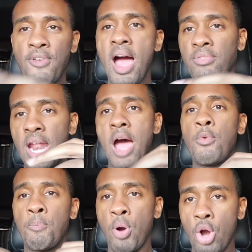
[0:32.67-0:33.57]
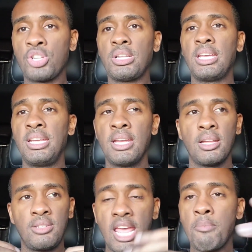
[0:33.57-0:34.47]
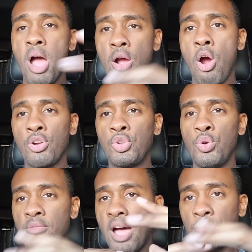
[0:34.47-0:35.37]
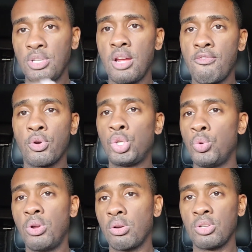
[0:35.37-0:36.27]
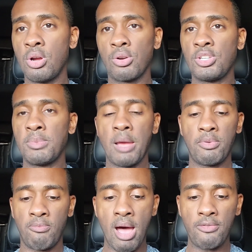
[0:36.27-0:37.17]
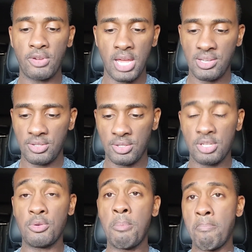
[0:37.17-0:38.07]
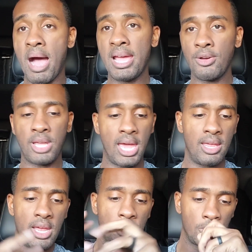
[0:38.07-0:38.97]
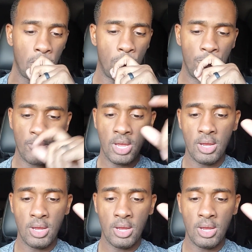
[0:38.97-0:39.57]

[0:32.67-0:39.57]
5 that I would personally take my car to if I was looking for tuners or some type of modifications to my Hellcat. So,